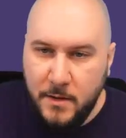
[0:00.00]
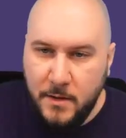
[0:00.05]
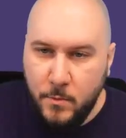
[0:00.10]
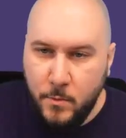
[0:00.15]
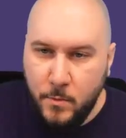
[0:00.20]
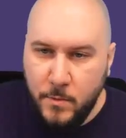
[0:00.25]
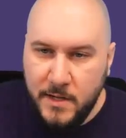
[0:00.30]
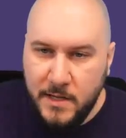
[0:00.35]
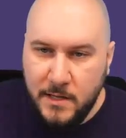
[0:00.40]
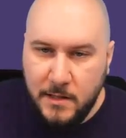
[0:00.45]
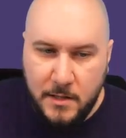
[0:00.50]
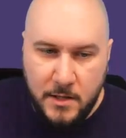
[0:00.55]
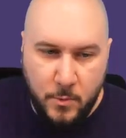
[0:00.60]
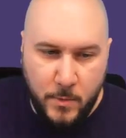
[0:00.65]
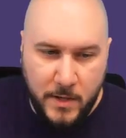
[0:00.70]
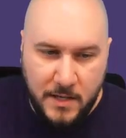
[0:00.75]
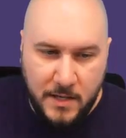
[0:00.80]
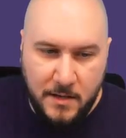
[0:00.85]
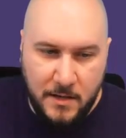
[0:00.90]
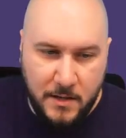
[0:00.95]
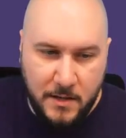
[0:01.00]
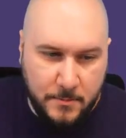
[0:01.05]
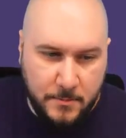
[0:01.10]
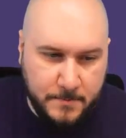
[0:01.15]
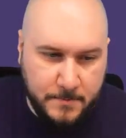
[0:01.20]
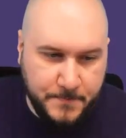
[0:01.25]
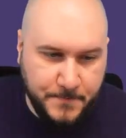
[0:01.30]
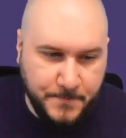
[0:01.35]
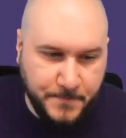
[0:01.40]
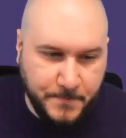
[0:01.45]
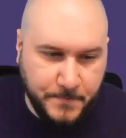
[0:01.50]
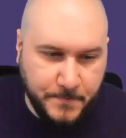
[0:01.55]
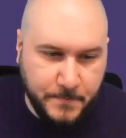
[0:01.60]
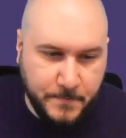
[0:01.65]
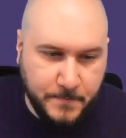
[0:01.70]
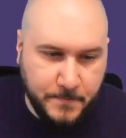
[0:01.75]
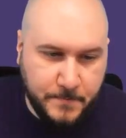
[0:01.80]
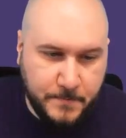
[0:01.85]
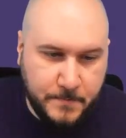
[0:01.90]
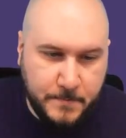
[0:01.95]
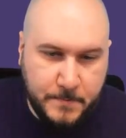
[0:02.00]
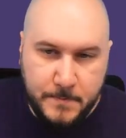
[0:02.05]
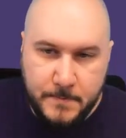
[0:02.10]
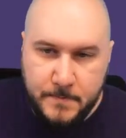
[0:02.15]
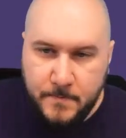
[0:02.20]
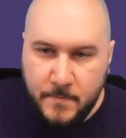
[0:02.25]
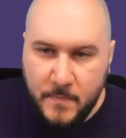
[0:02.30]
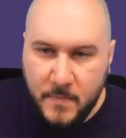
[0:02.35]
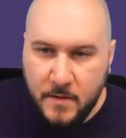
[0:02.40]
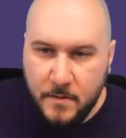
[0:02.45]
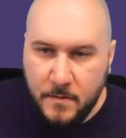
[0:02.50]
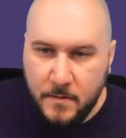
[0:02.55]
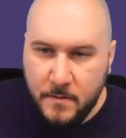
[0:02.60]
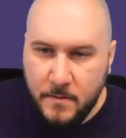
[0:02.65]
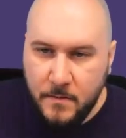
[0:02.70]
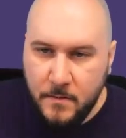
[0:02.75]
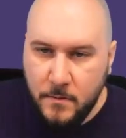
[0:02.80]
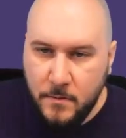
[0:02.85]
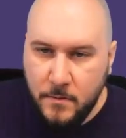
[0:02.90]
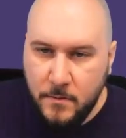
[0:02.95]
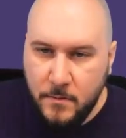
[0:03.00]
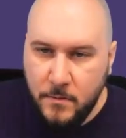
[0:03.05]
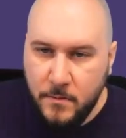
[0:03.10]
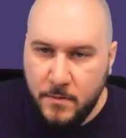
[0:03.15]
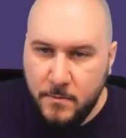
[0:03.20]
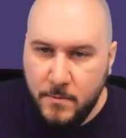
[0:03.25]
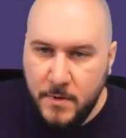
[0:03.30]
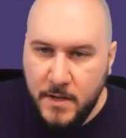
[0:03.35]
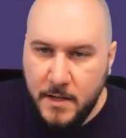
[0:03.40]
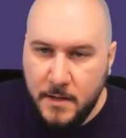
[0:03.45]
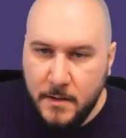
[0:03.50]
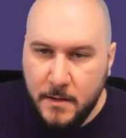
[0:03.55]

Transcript: real quick here. So 2.3,